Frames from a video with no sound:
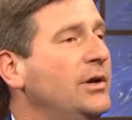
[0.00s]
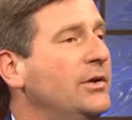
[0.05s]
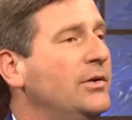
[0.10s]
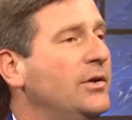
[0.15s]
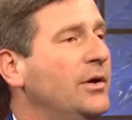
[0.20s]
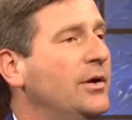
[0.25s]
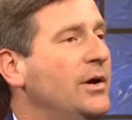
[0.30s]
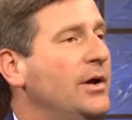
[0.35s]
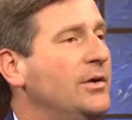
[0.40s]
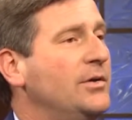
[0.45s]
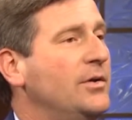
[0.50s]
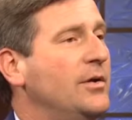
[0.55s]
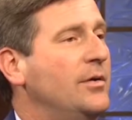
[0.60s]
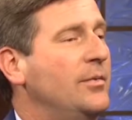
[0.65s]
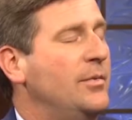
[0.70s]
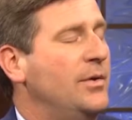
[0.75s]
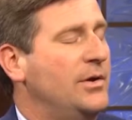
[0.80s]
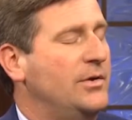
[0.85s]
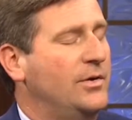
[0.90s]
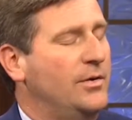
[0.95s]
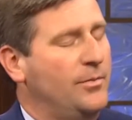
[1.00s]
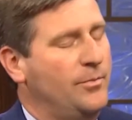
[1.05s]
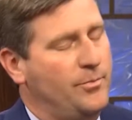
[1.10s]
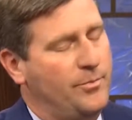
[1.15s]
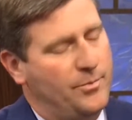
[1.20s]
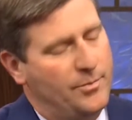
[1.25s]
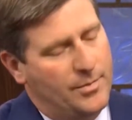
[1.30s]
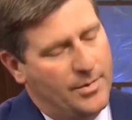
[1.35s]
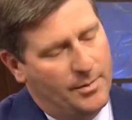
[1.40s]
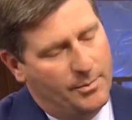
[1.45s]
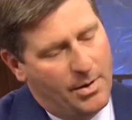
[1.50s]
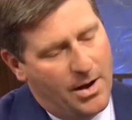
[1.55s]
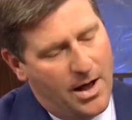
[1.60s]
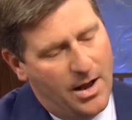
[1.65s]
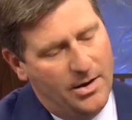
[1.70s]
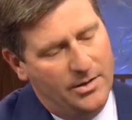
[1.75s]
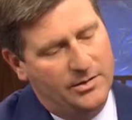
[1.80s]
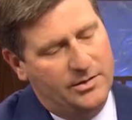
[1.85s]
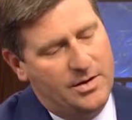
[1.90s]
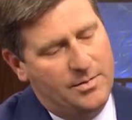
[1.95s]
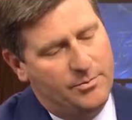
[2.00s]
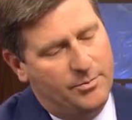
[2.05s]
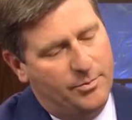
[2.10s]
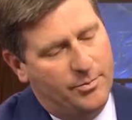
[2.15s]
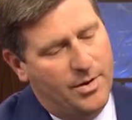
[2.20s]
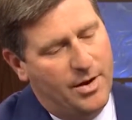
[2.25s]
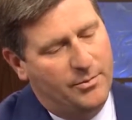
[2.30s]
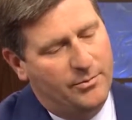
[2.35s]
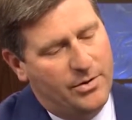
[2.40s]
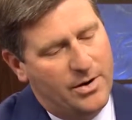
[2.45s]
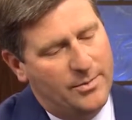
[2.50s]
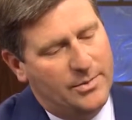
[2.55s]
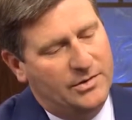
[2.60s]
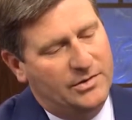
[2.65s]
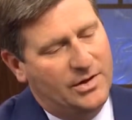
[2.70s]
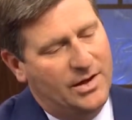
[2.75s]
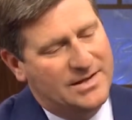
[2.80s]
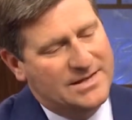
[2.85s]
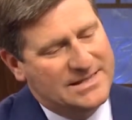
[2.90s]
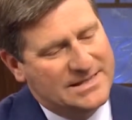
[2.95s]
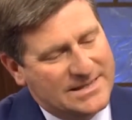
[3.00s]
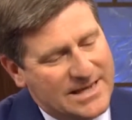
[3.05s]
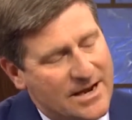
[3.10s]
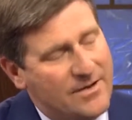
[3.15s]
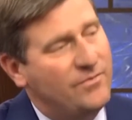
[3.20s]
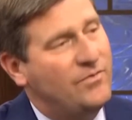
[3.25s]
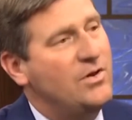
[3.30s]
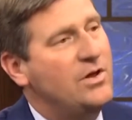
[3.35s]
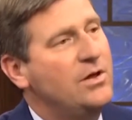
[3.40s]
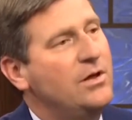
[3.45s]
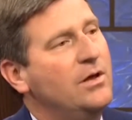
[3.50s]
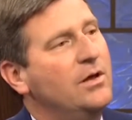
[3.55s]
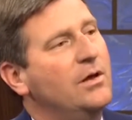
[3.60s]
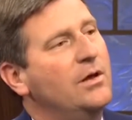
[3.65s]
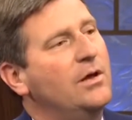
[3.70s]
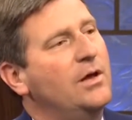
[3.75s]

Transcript: It's a policy premised on safety